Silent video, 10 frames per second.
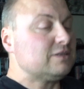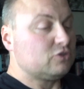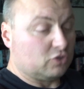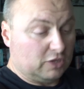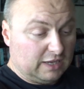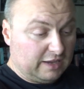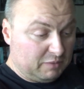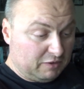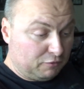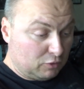So he gave
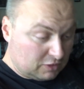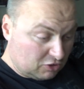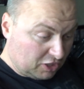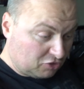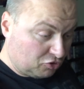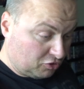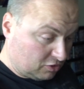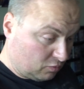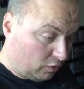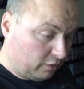me a few suggestions,
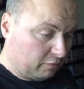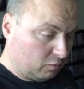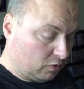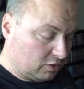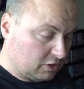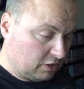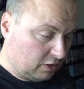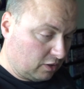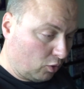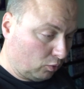and one of them was to
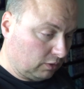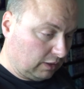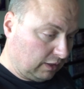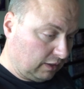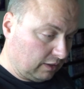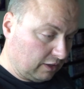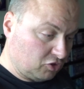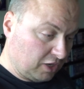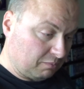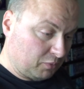hold the
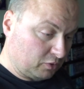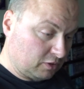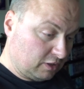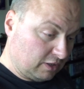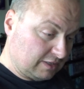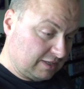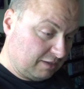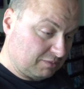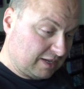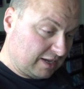eject button at the
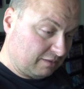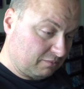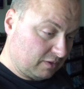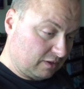same time